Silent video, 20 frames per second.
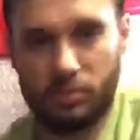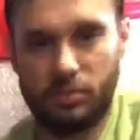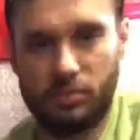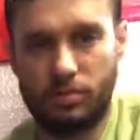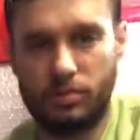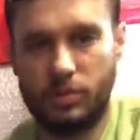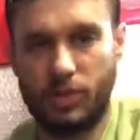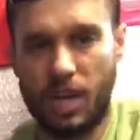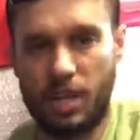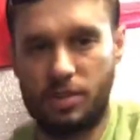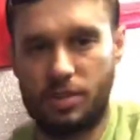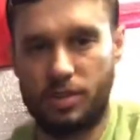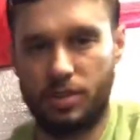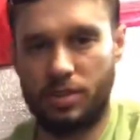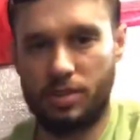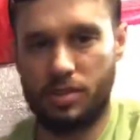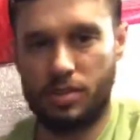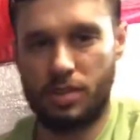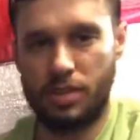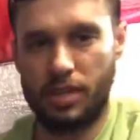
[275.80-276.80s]
Which, as you
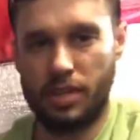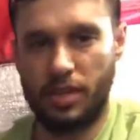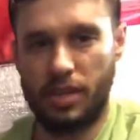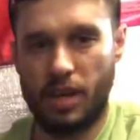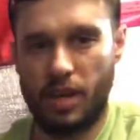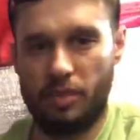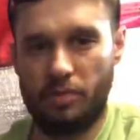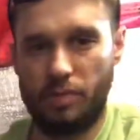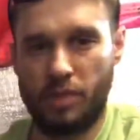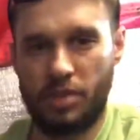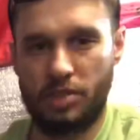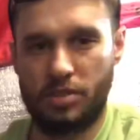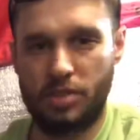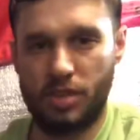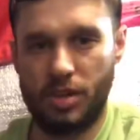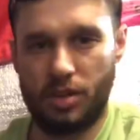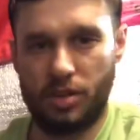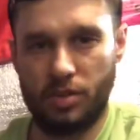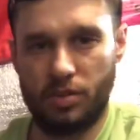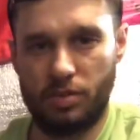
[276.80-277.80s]
can see, I have my
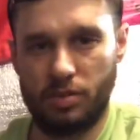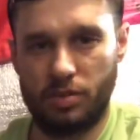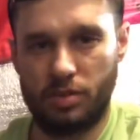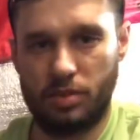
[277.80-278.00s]
stone